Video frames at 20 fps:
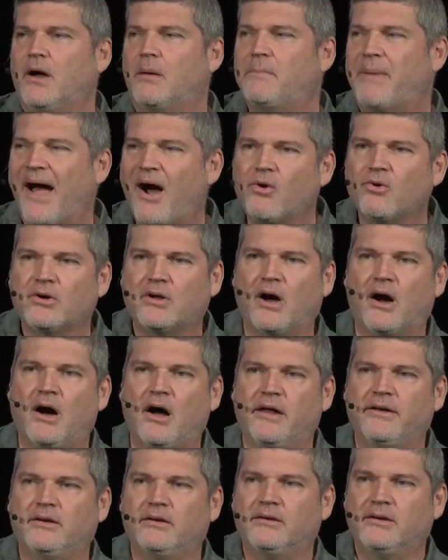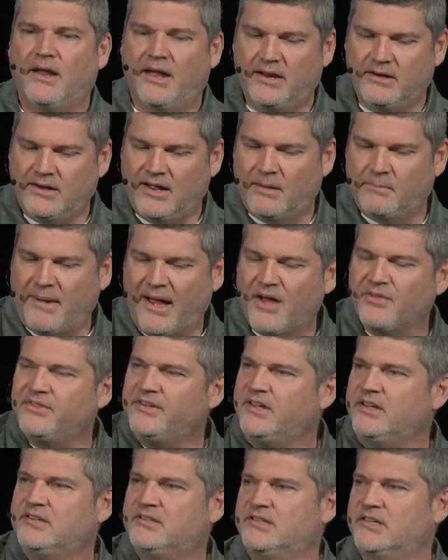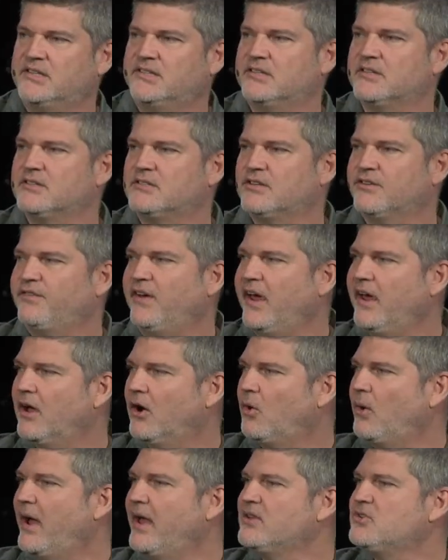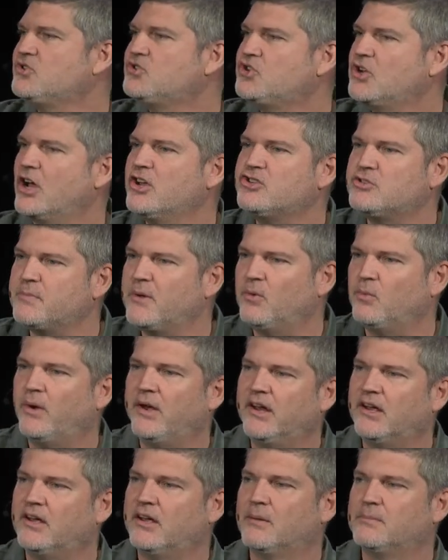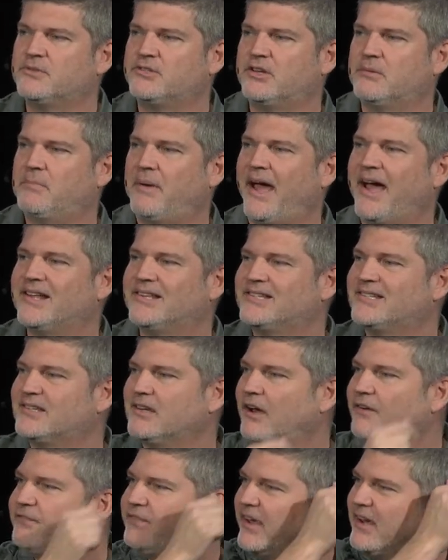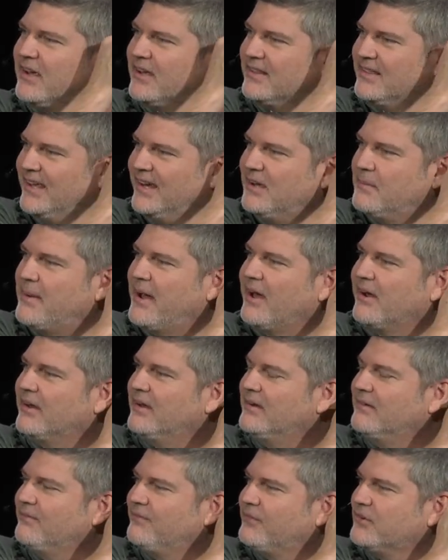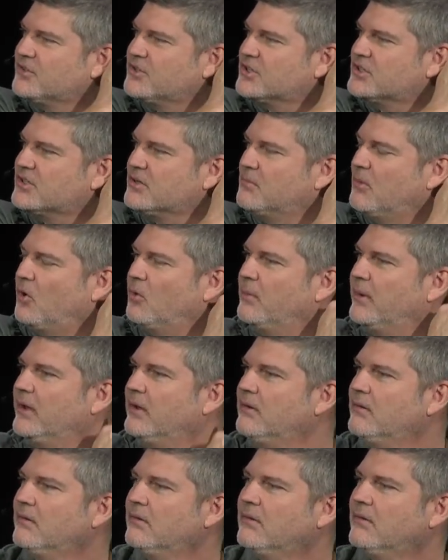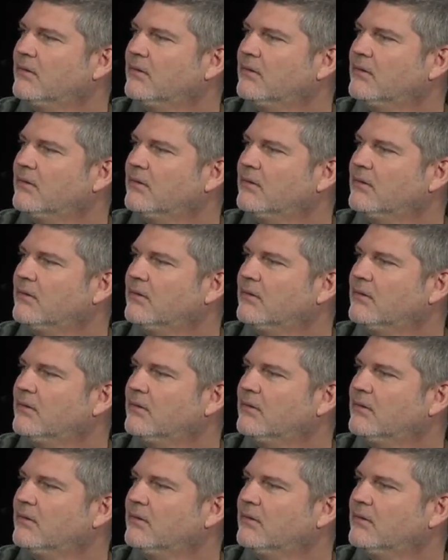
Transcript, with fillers: about God and, and, about the existence of hell and judgment when it comes to bad stuff. Think, think about it for just a moment.